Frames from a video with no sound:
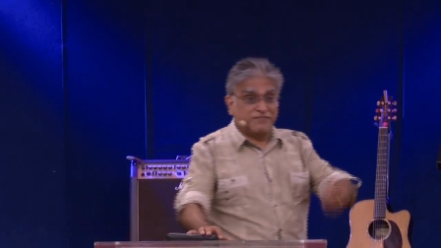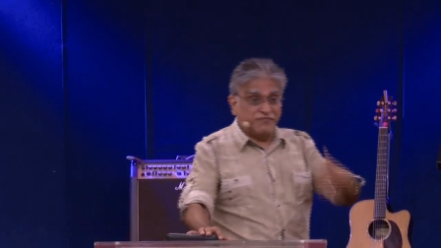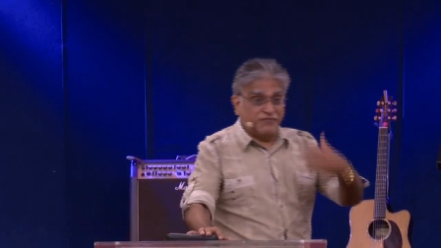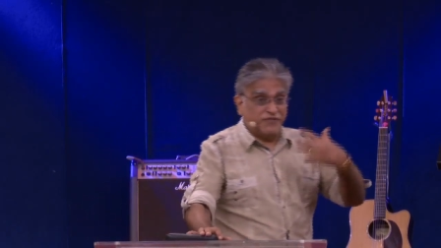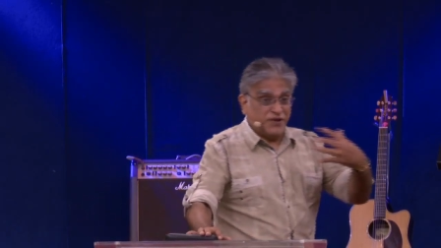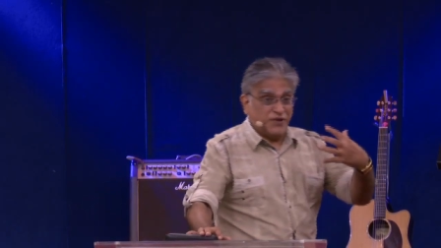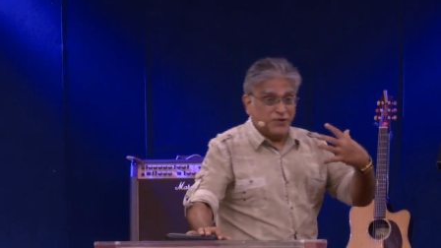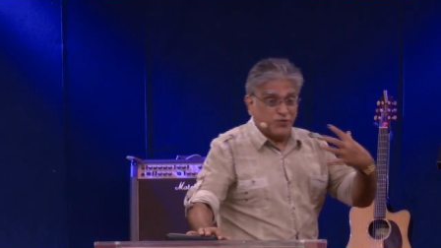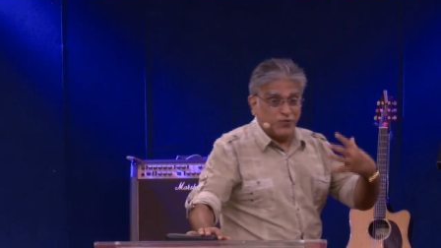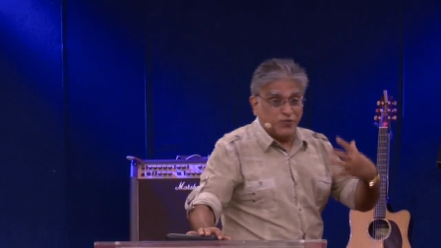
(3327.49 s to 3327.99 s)

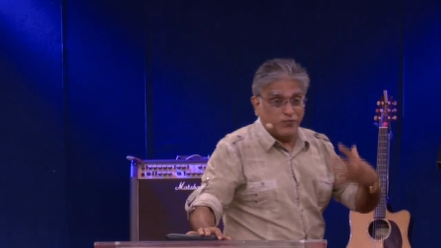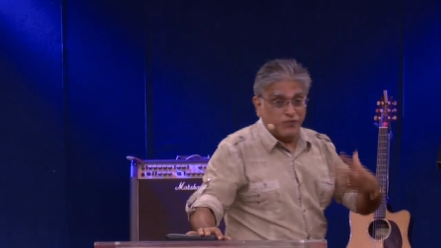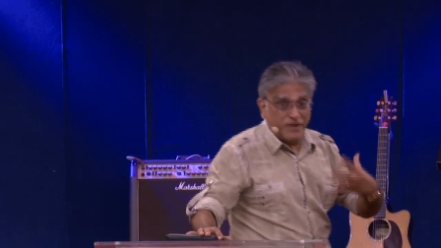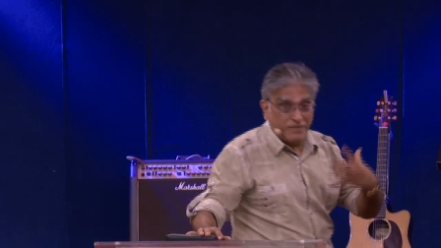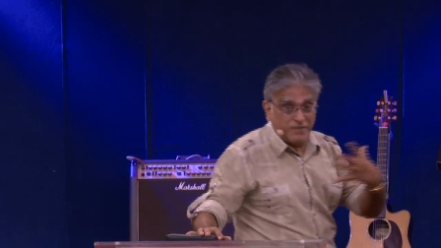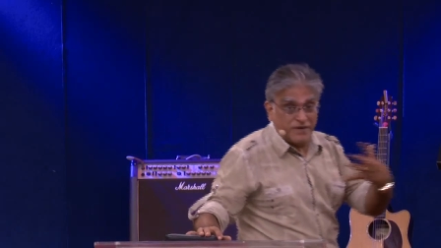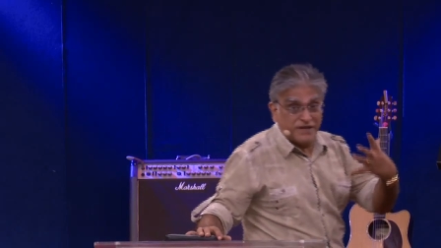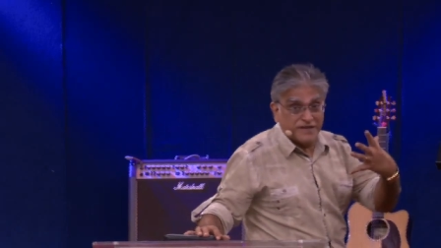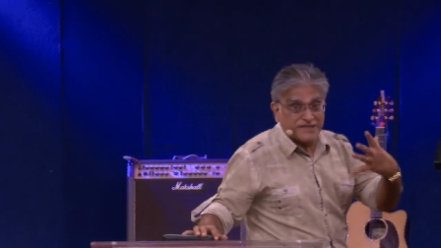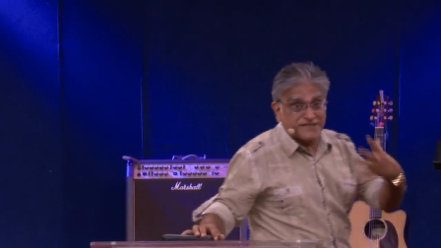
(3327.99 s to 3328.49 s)
"We know, we have
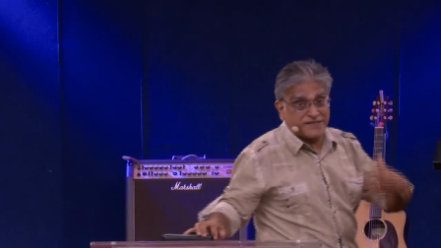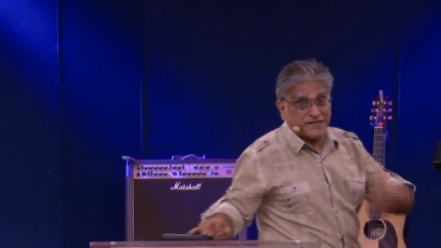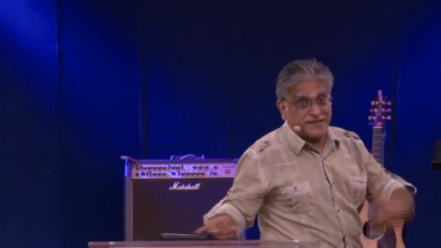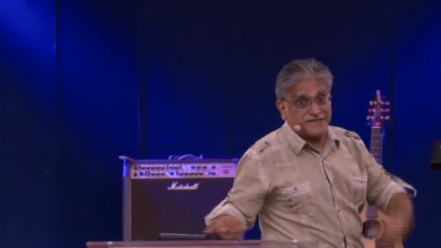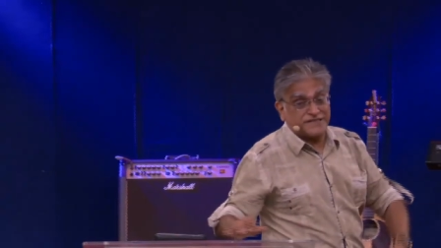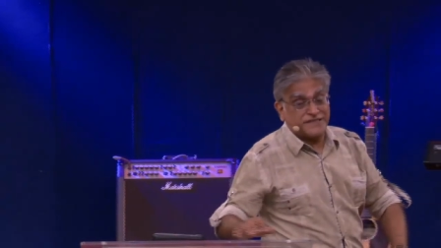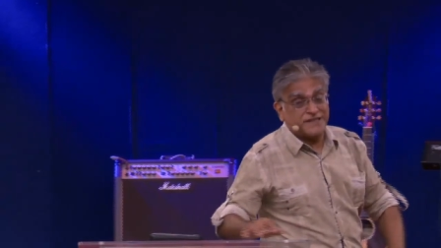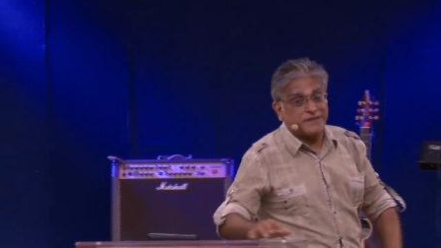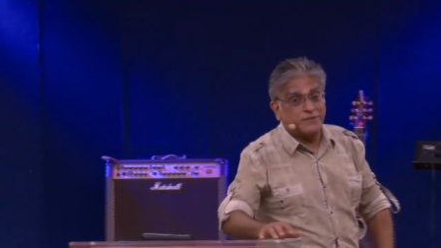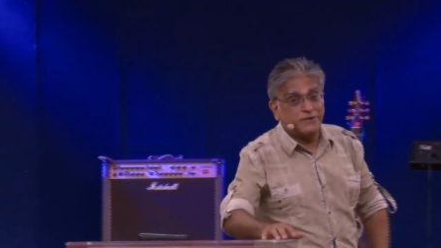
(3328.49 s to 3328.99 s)
been
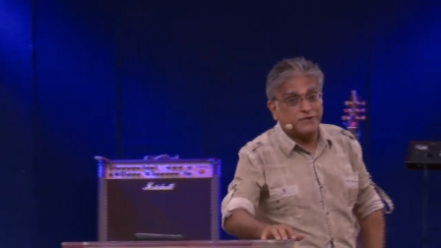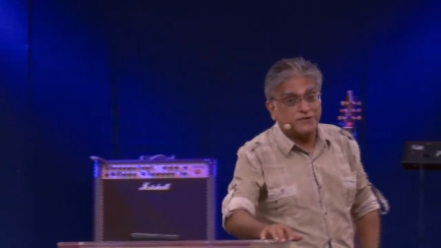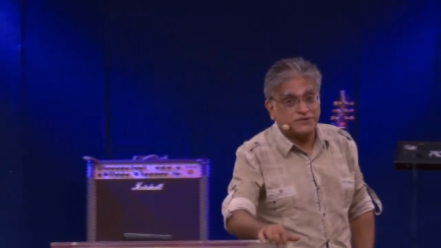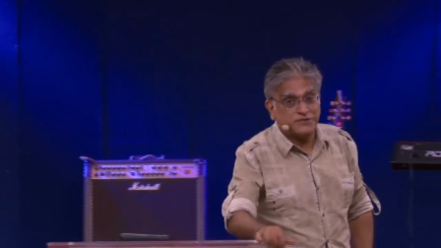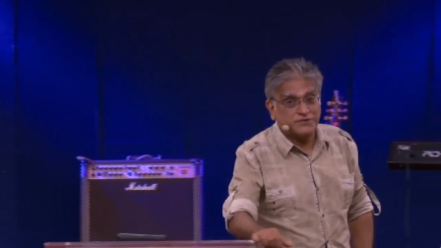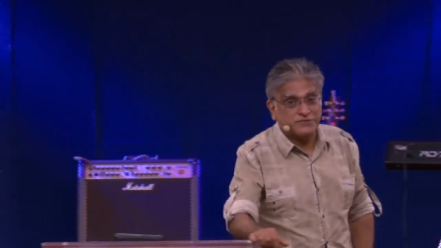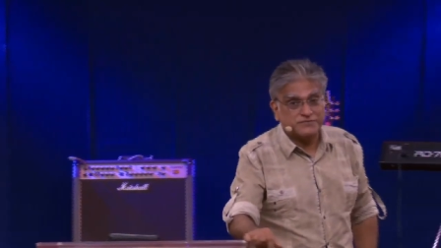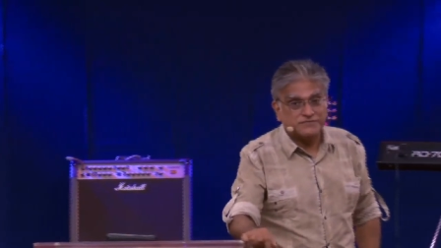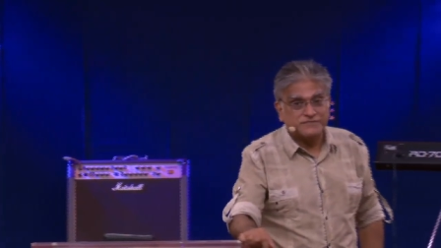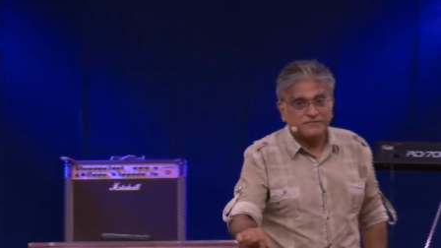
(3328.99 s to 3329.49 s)
discussing about
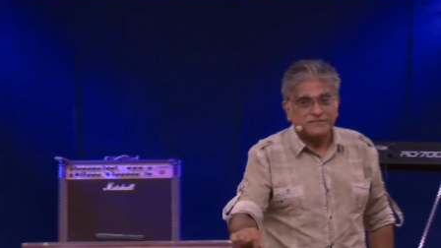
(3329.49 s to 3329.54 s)
you."